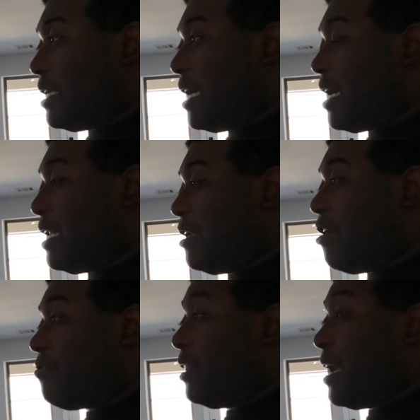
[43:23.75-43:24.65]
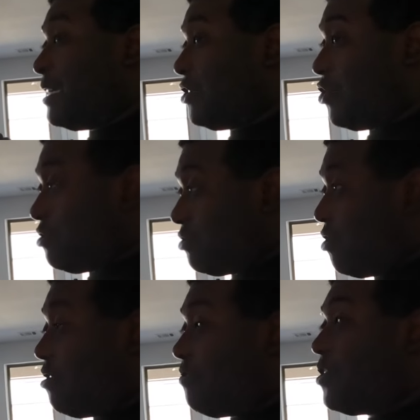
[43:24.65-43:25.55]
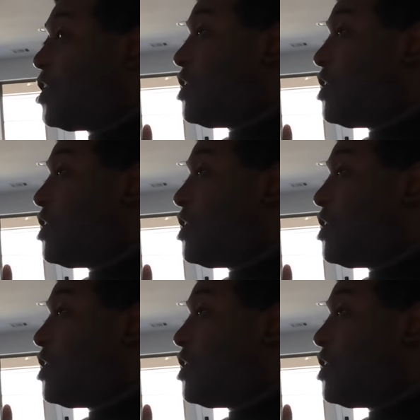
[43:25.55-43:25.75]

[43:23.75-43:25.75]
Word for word: I cut it off. The lights turned off.